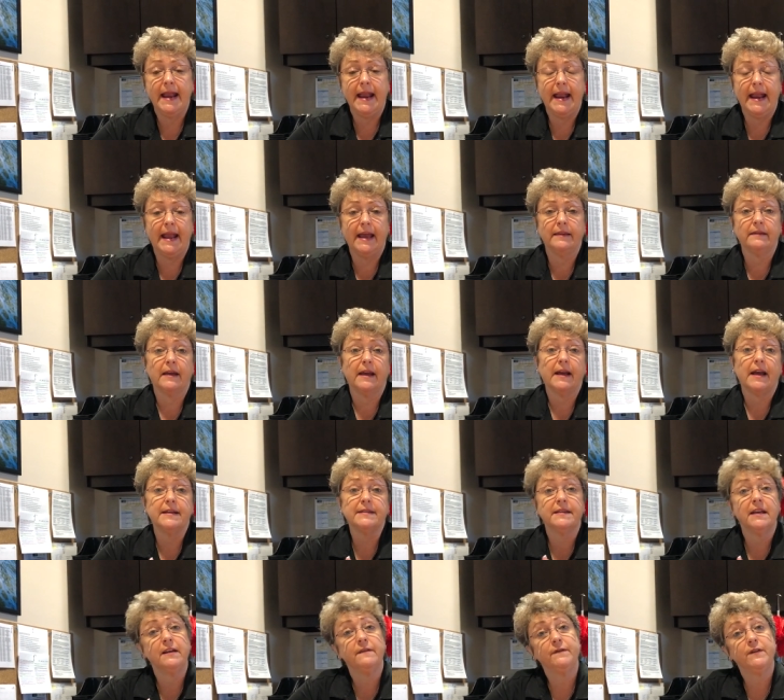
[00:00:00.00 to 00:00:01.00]
And like I
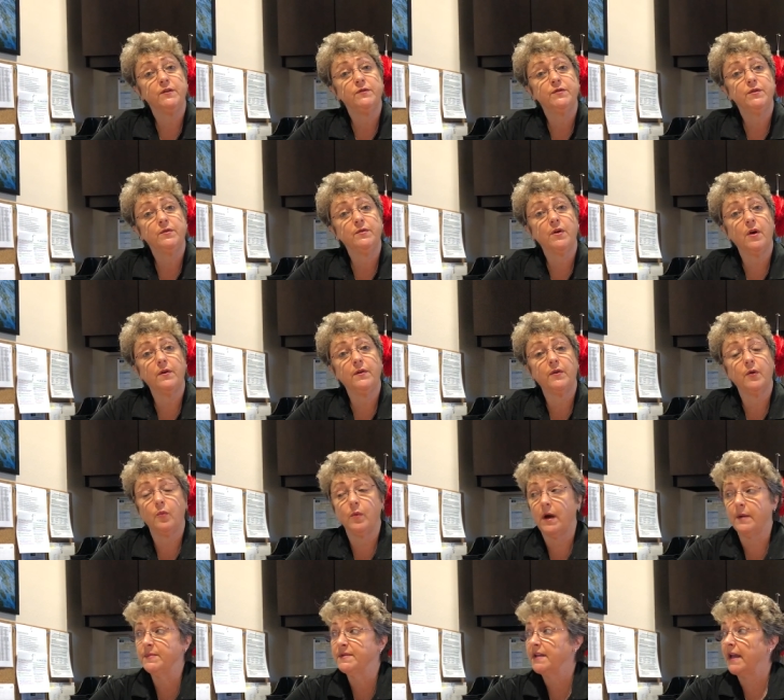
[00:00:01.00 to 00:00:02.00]
said, if you do go to the
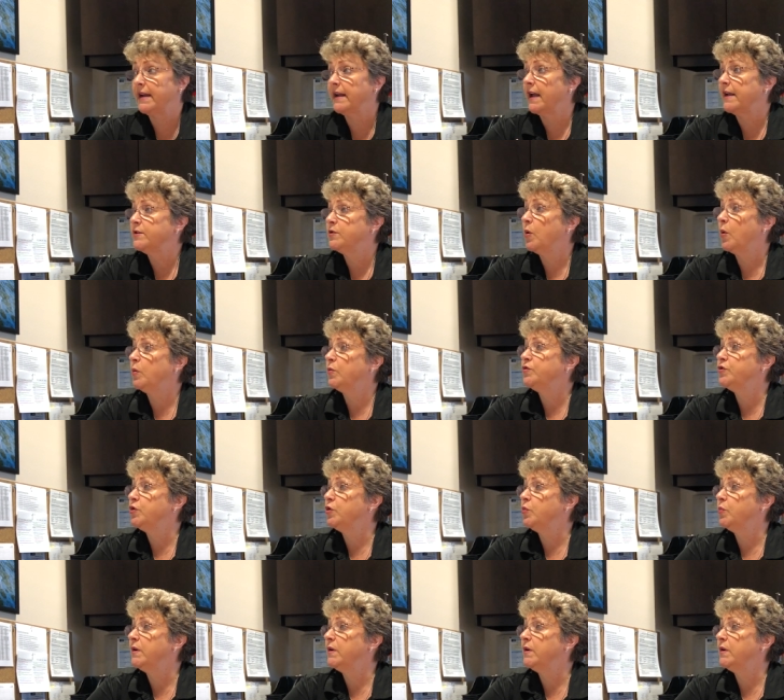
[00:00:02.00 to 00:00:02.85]
website I told you,